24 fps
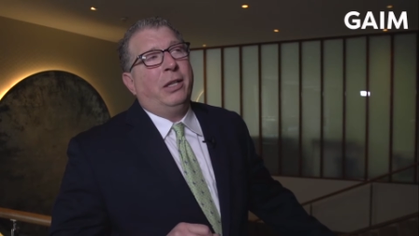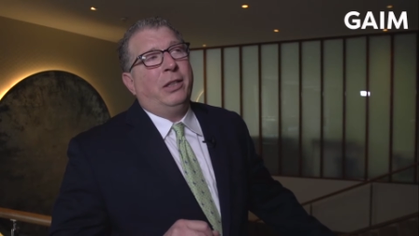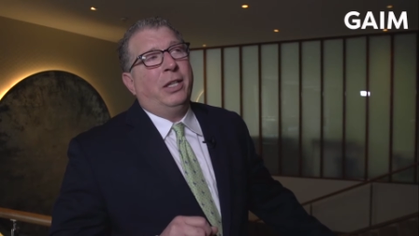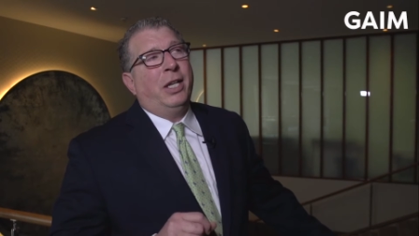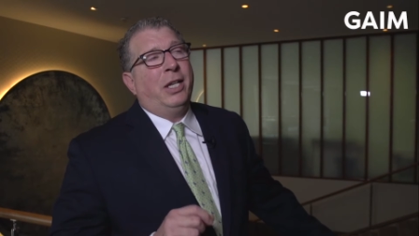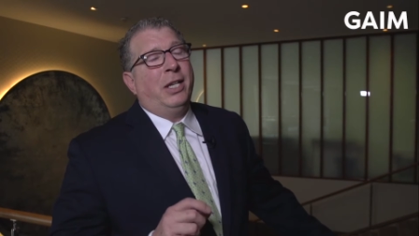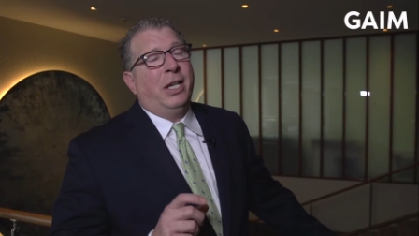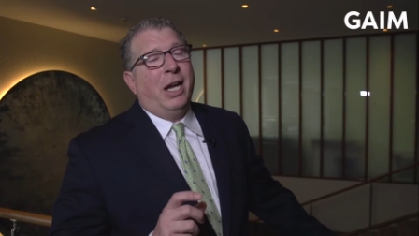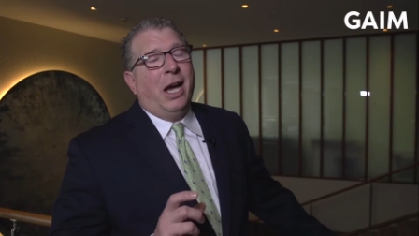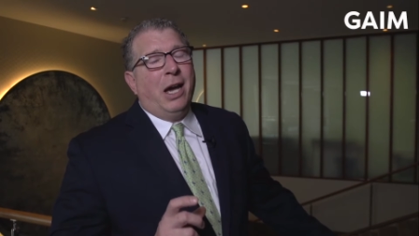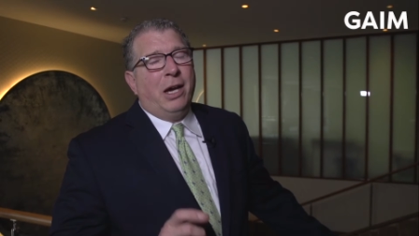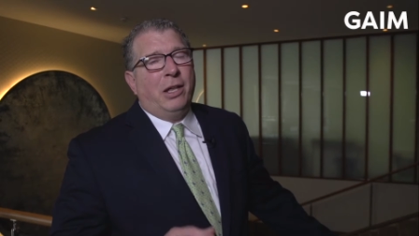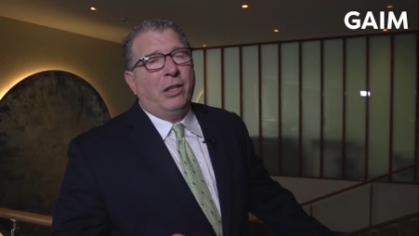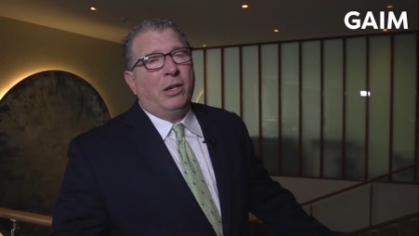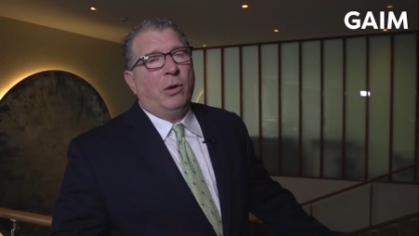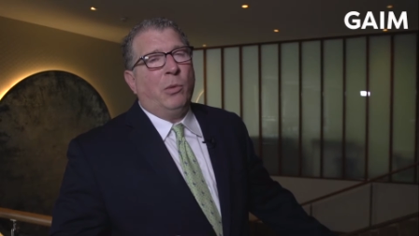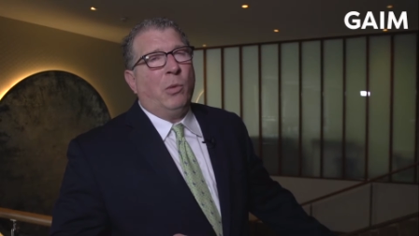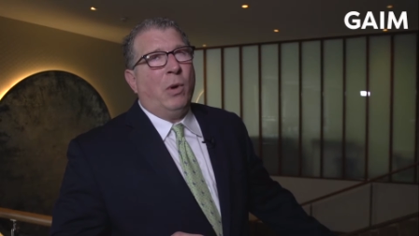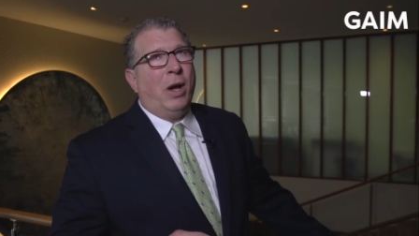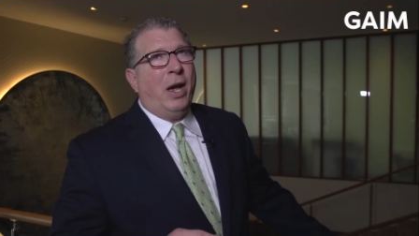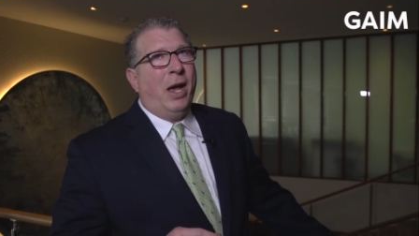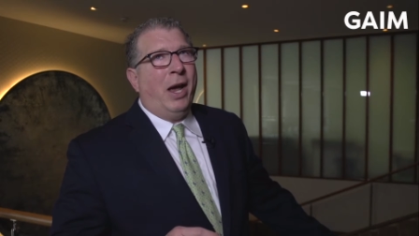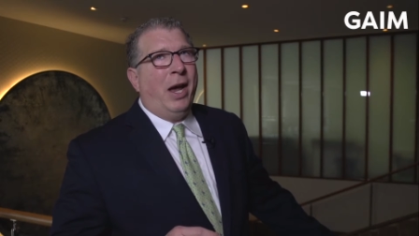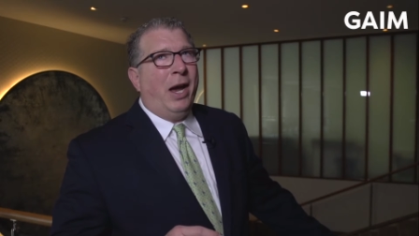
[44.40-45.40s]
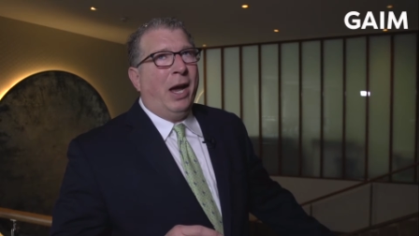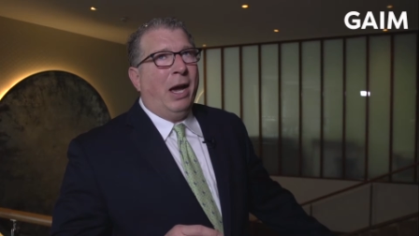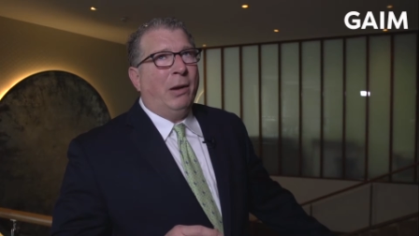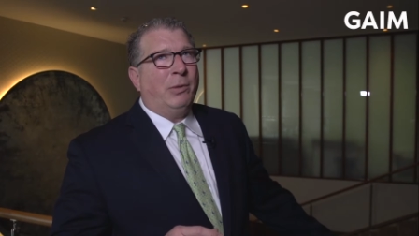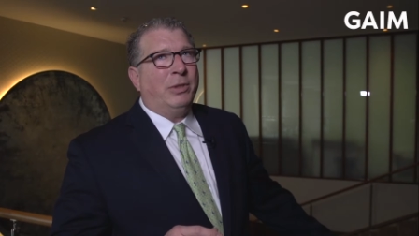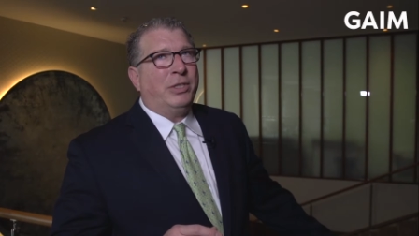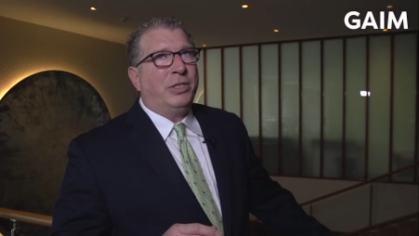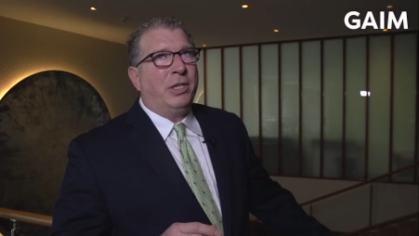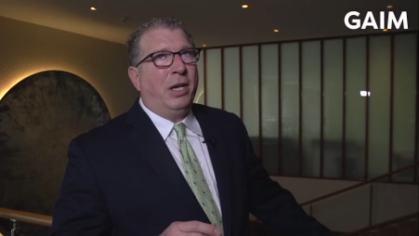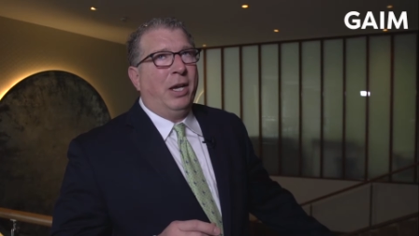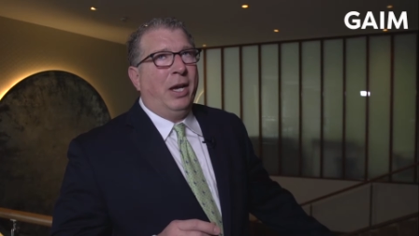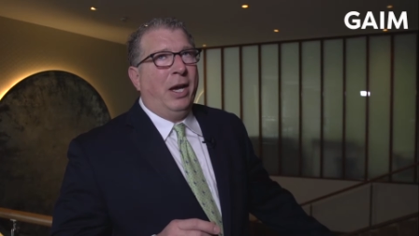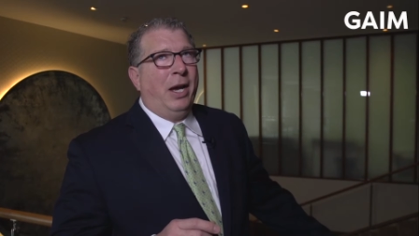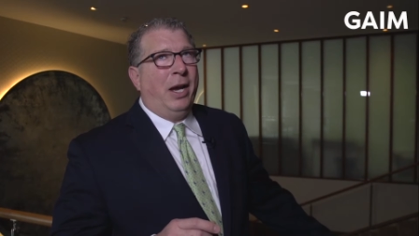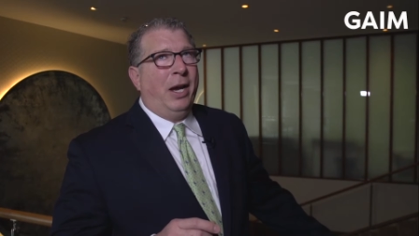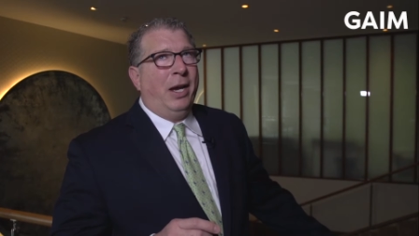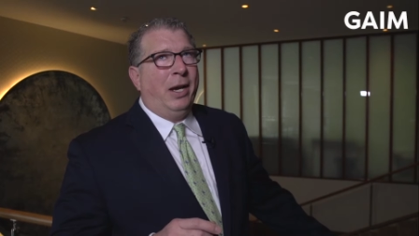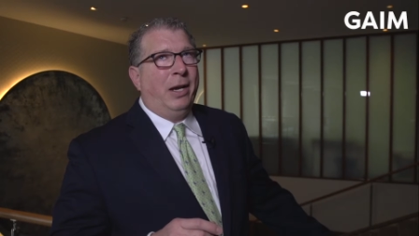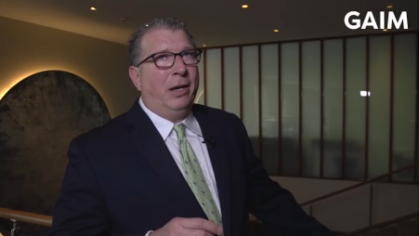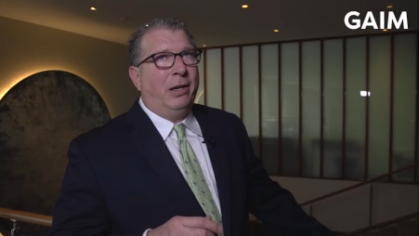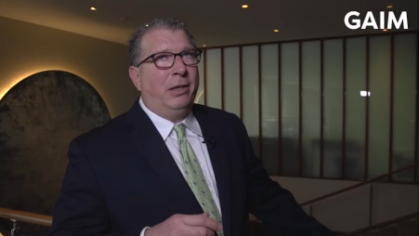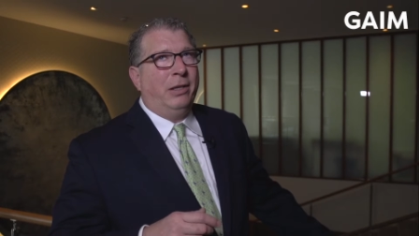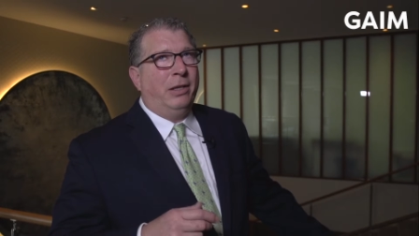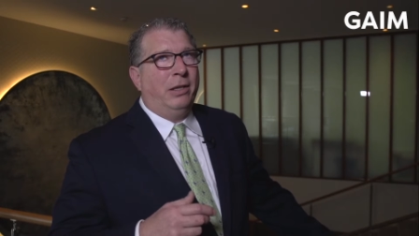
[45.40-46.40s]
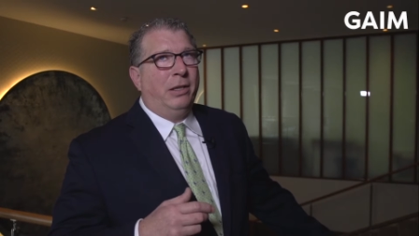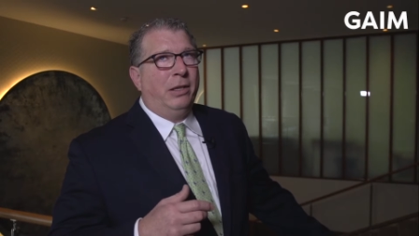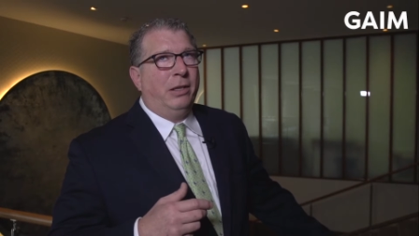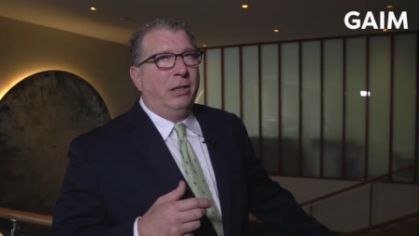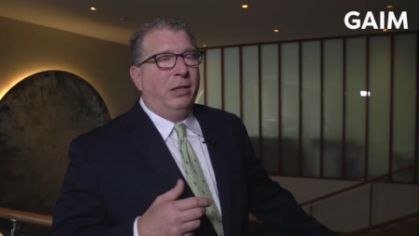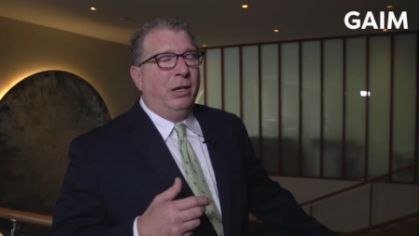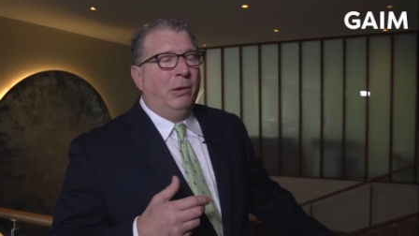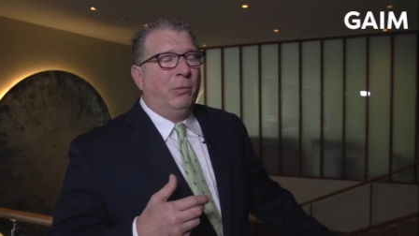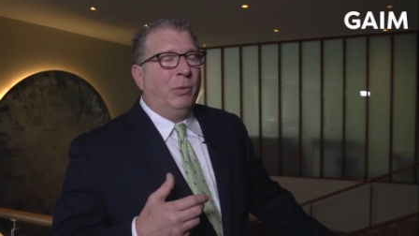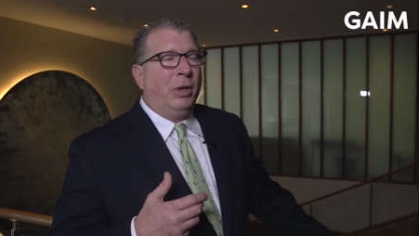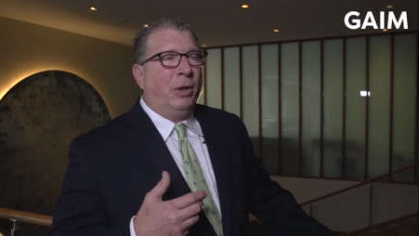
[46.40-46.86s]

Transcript: Then the other way I would say that